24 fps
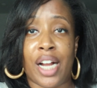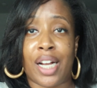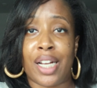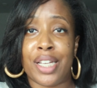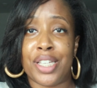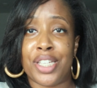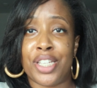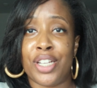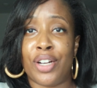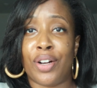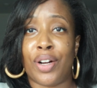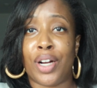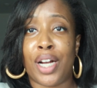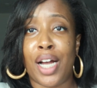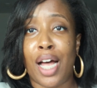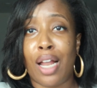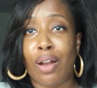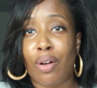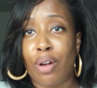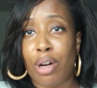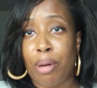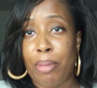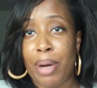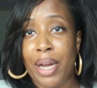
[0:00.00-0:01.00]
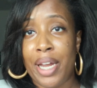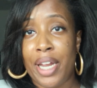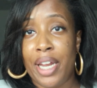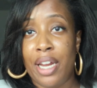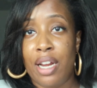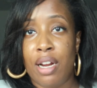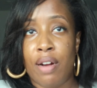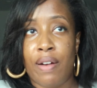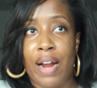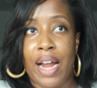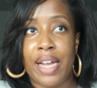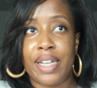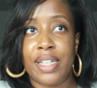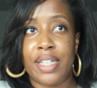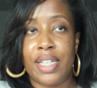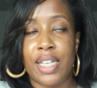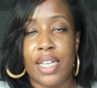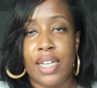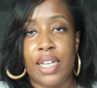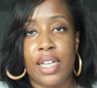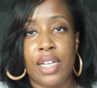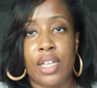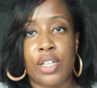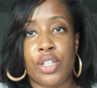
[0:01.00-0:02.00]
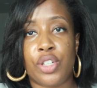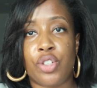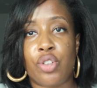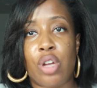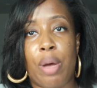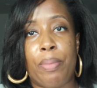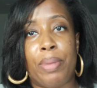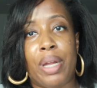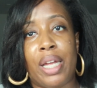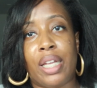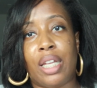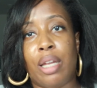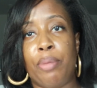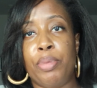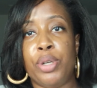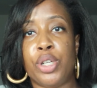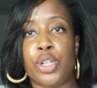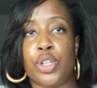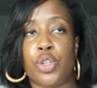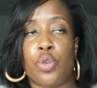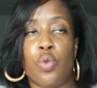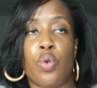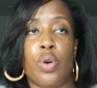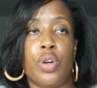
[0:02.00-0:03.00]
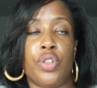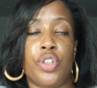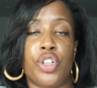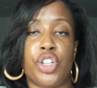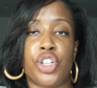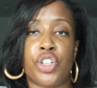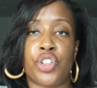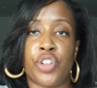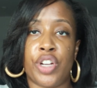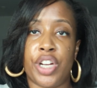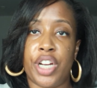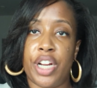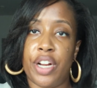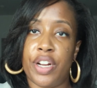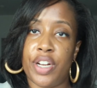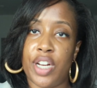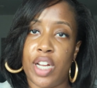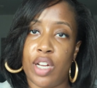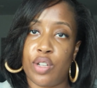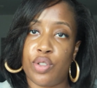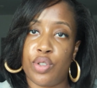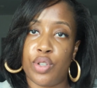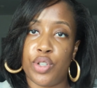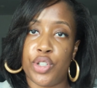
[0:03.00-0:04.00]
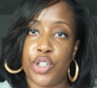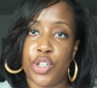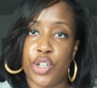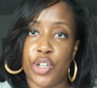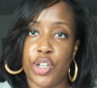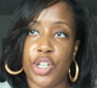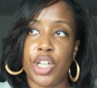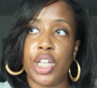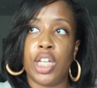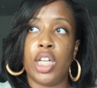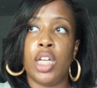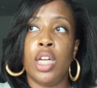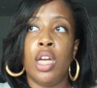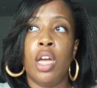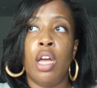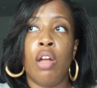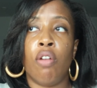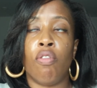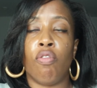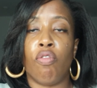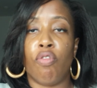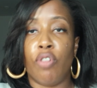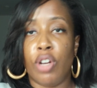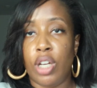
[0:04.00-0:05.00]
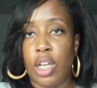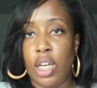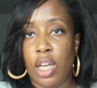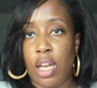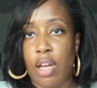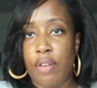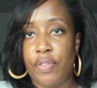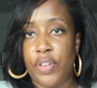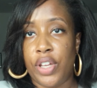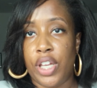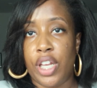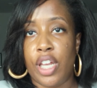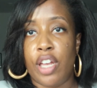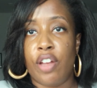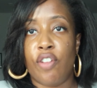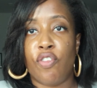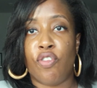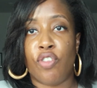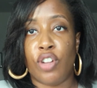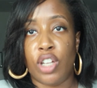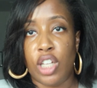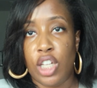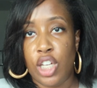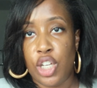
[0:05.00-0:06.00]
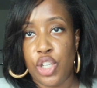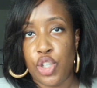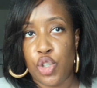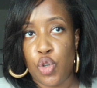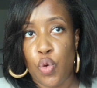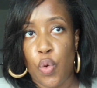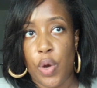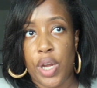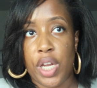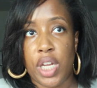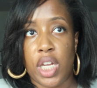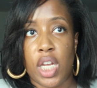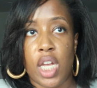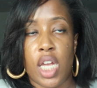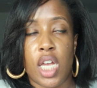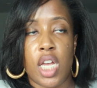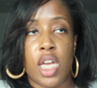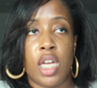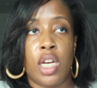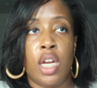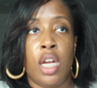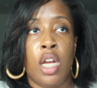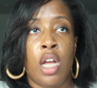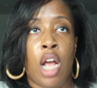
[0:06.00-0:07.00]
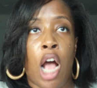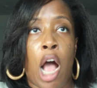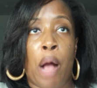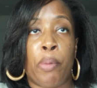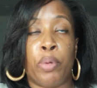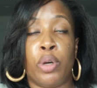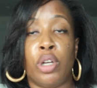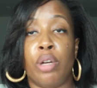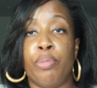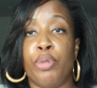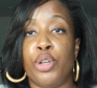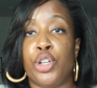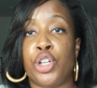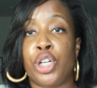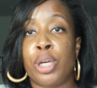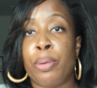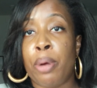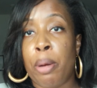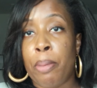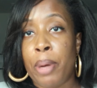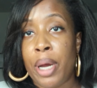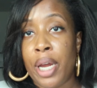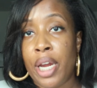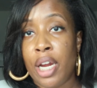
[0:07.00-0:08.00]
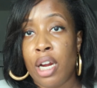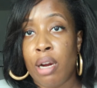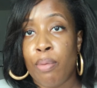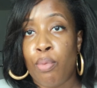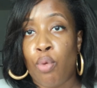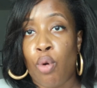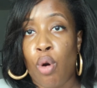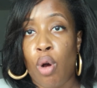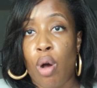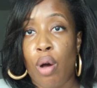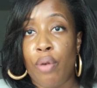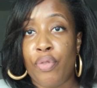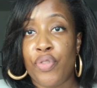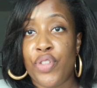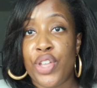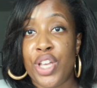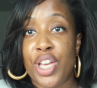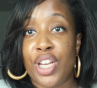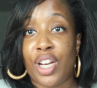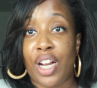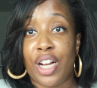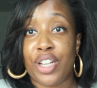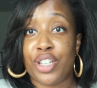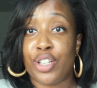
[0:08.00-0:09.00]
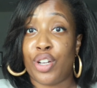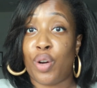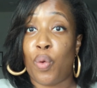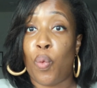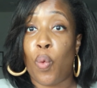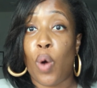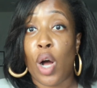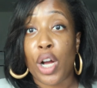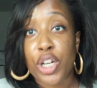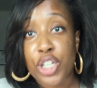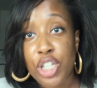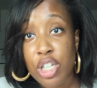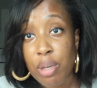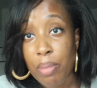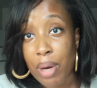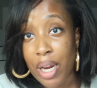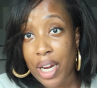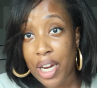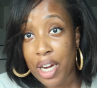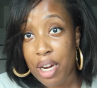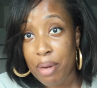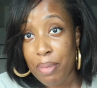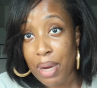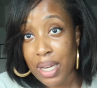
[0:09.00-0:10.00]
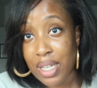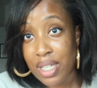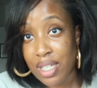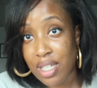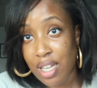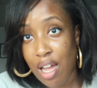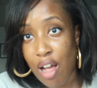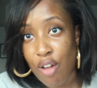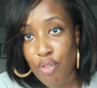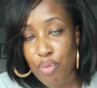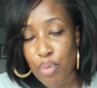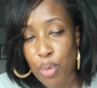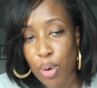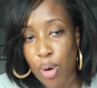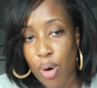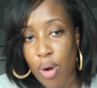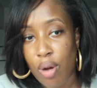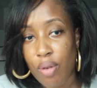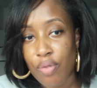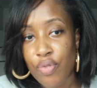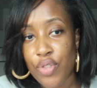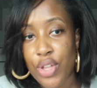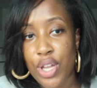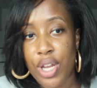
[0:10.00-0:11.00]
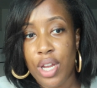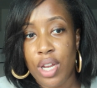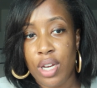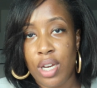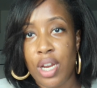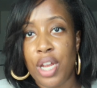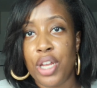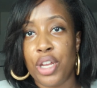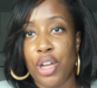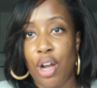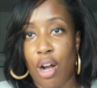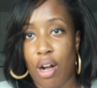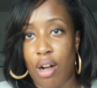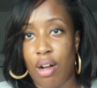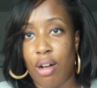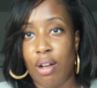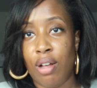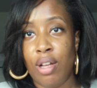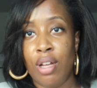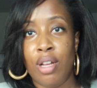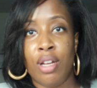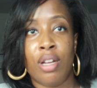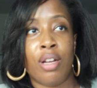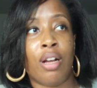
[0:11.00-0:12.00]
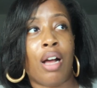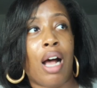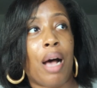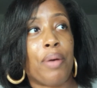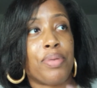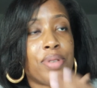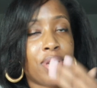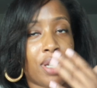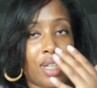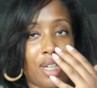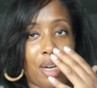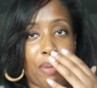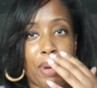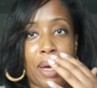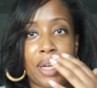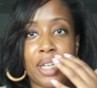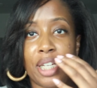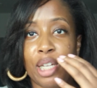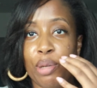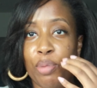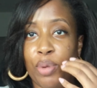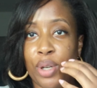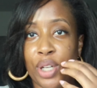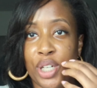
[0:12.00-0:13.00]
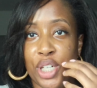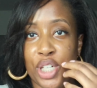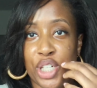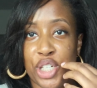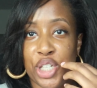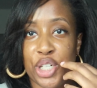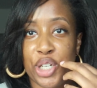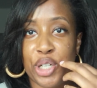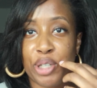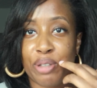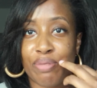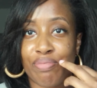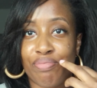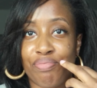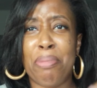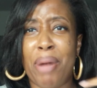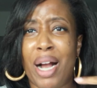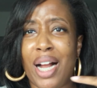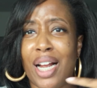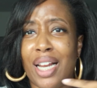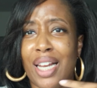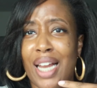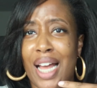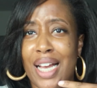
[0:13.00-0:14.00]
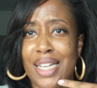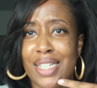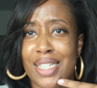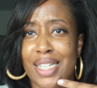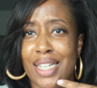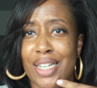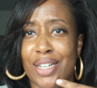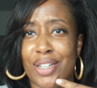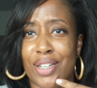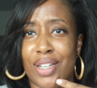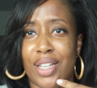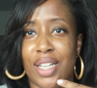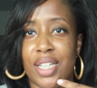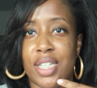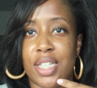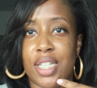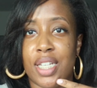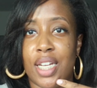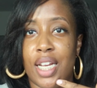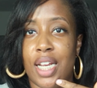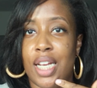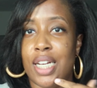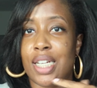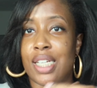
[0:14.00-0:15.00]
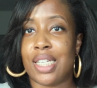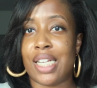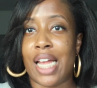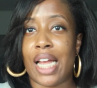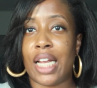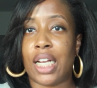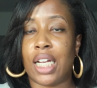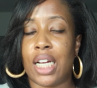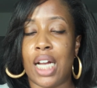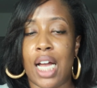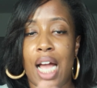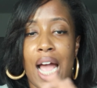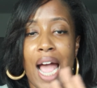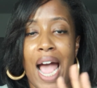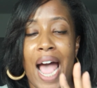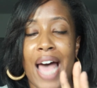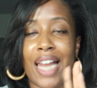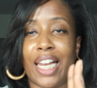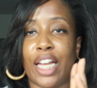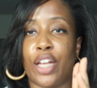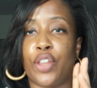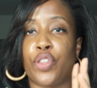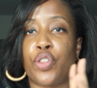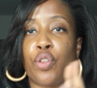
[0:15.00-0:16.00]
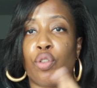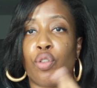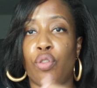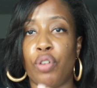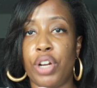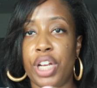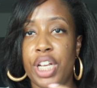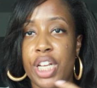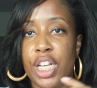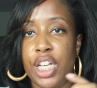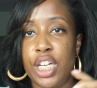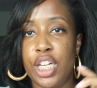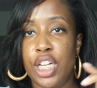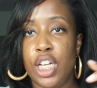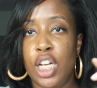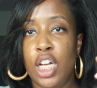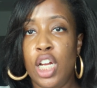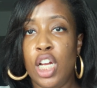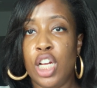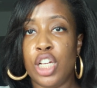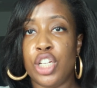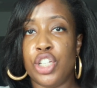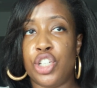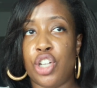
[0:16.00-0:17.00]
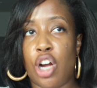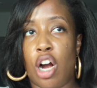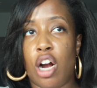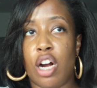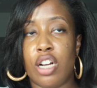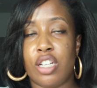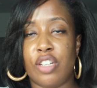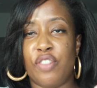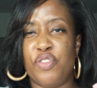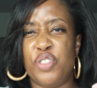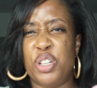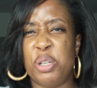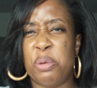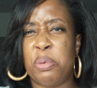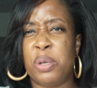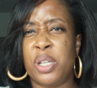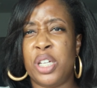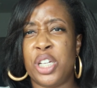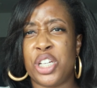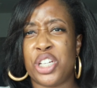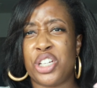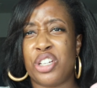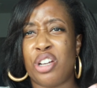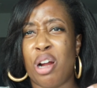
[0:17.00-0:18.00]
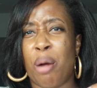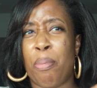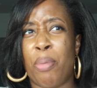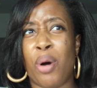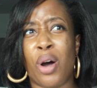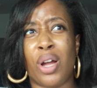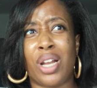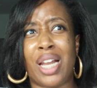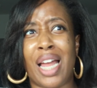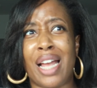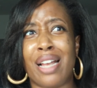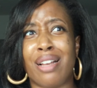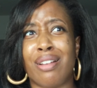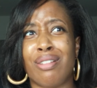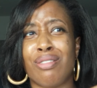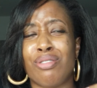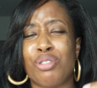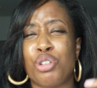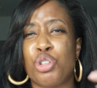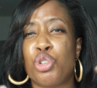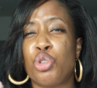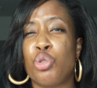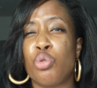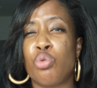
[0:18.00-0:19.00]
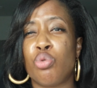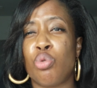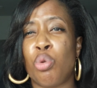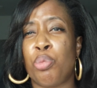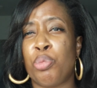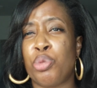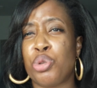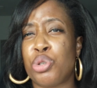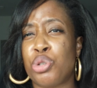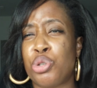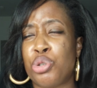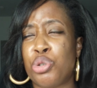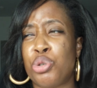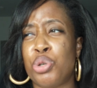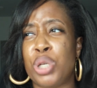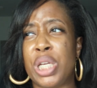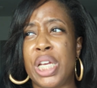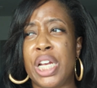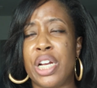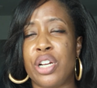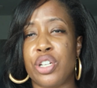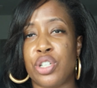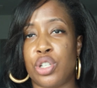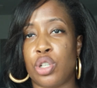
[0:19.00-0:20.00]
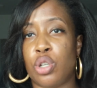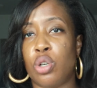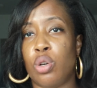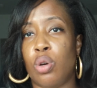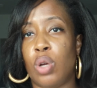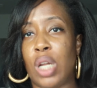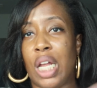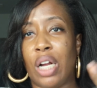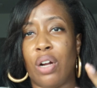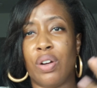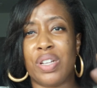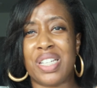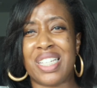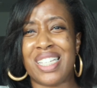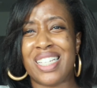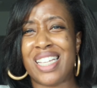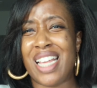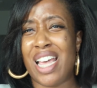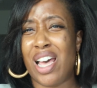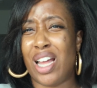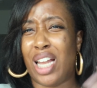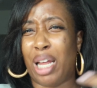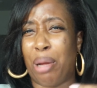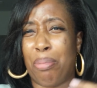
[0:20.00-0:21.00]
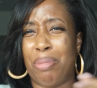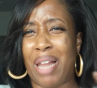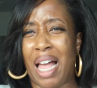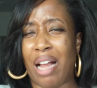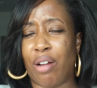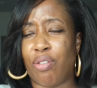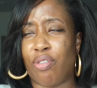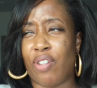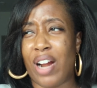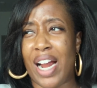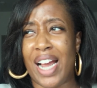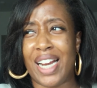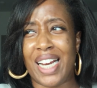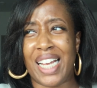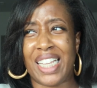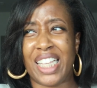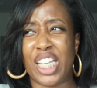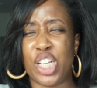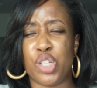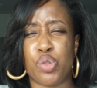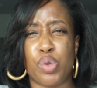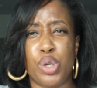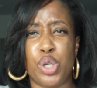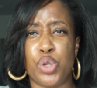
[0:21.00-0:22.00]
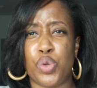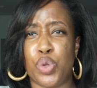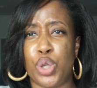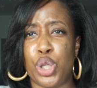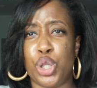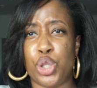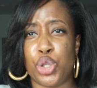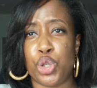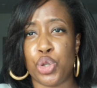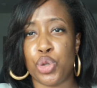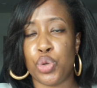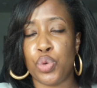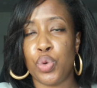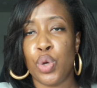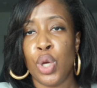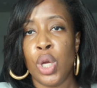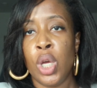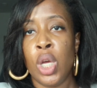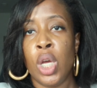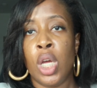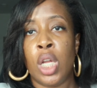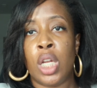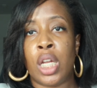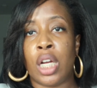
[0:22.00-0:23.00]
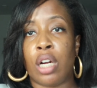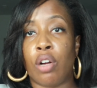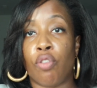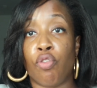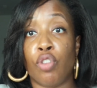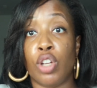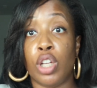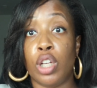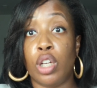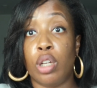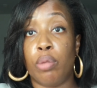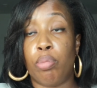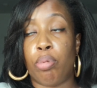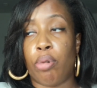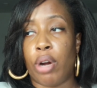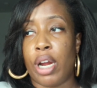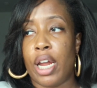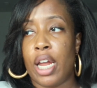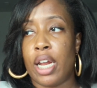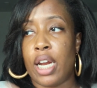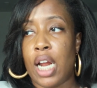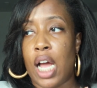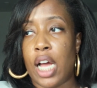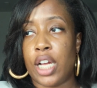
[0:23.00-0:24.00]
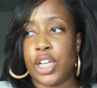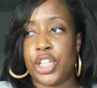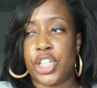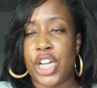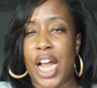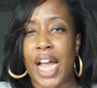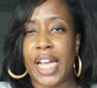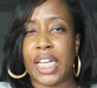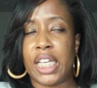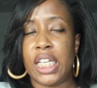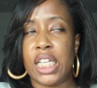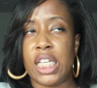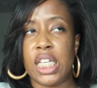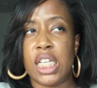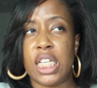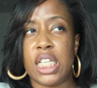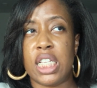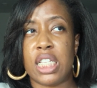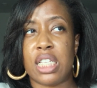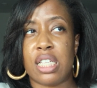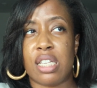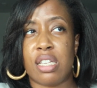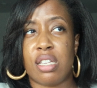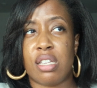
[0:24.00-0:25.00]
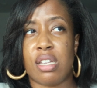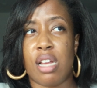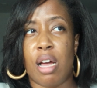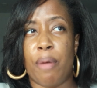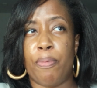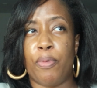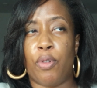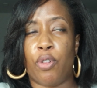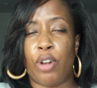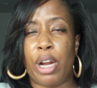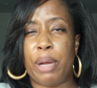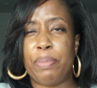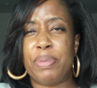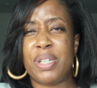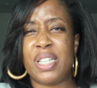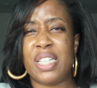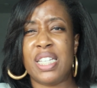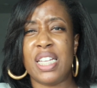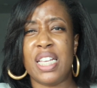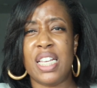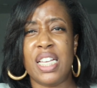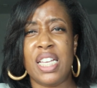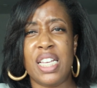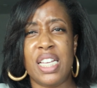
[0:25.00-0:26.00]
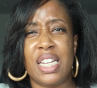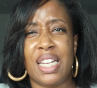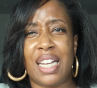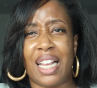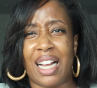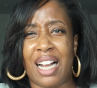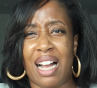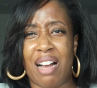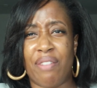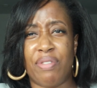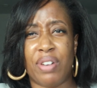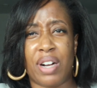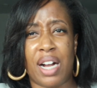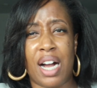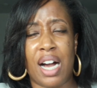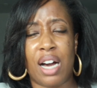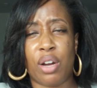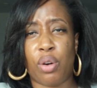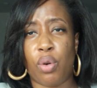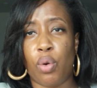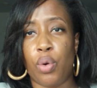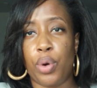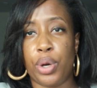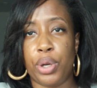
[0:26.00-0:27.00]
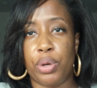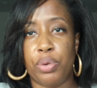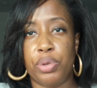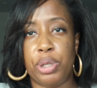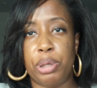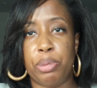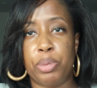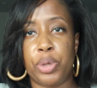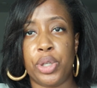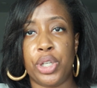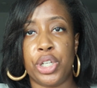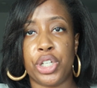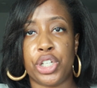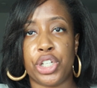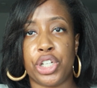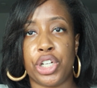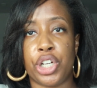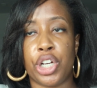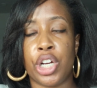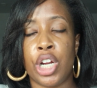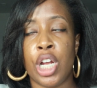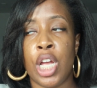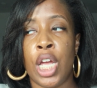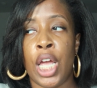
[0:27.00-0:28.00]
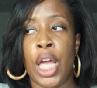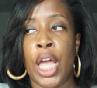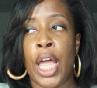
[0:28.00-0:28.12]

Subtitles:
I considered coloring my hair. I didn't. So I'm like, let me just go on this straight hair natural journey, really loving it, really enjoying it. I'm going to be trimming my hair more often. I started washing my hair myself more often. Y'all, I was looking at my deep conditioner in my closet earlier today, and it's like I had like 3 jars of deep conditioner I bought like almost 2 years ago, like on sale, like Black Friday, I think 2022, like a really good brand, Aunt Jackie's grape seed and like avocado oil deep conditioner.